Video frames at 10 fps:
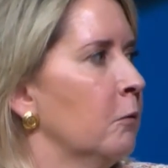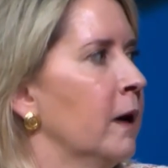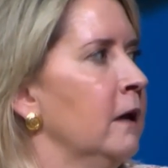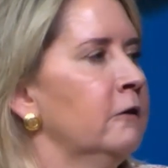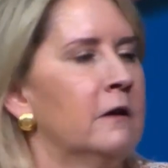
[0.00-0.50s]

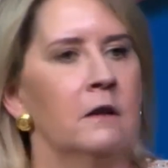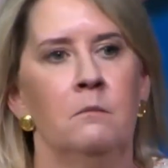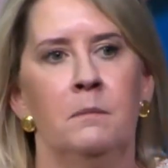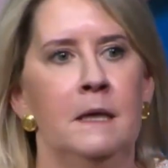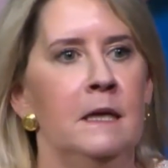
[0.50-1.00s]
ways. It
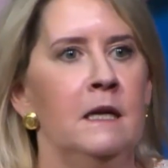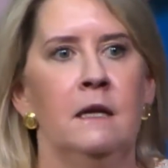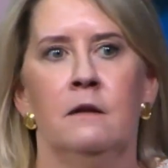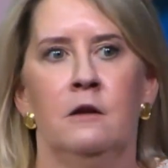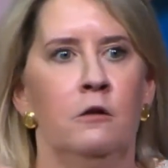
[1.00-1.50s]
could
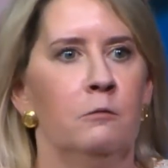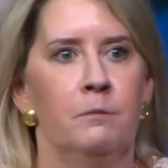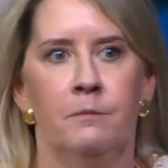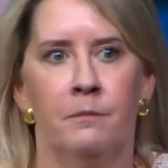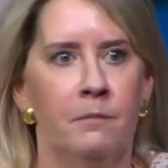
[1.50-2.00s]
be, you know,
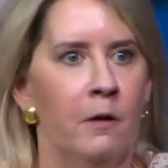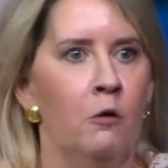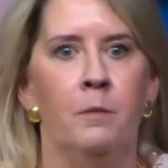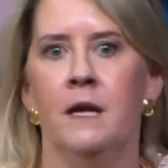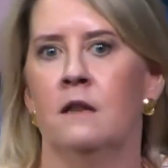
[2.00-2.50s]

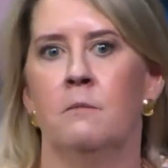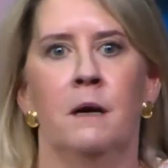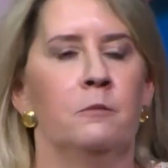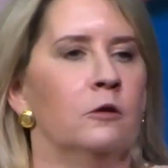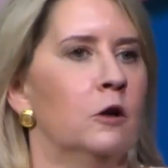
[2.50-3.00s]
opening them
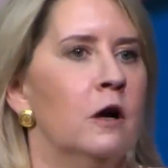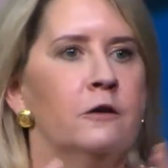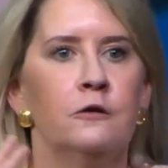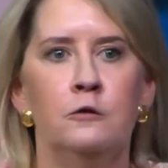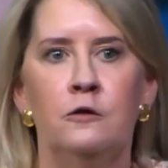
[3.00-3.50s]
up to
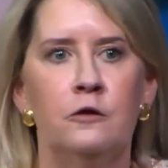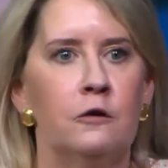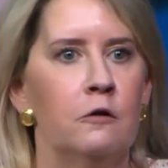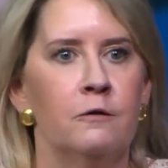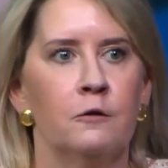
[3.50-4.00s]
lawsuits
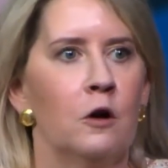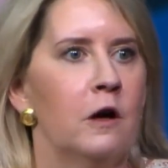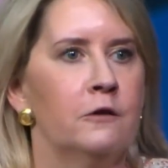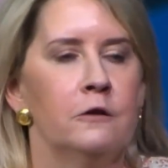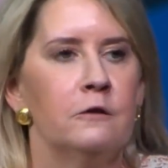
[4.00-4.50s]
over
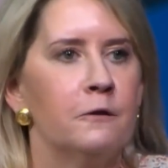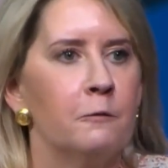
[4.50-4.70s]
losses